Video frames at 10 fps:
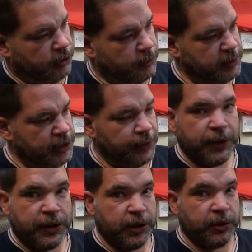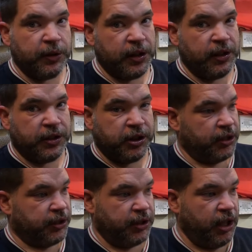I mean, if I do, then the
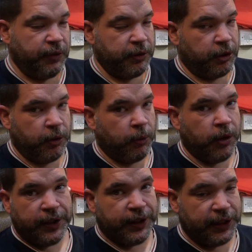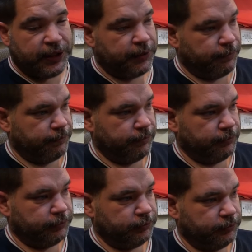chances are I've only got one of these.
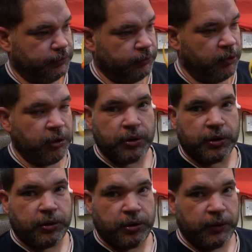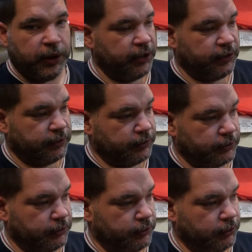And I've got two now.
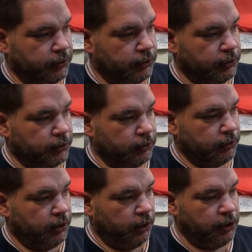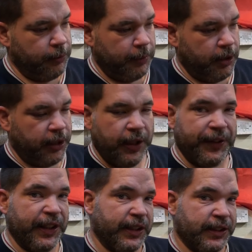I don't mind
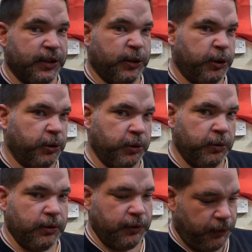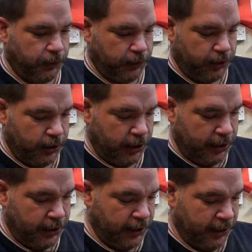having at least two of
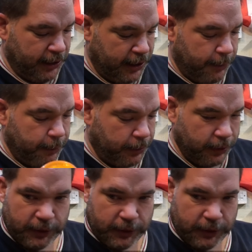a lamp.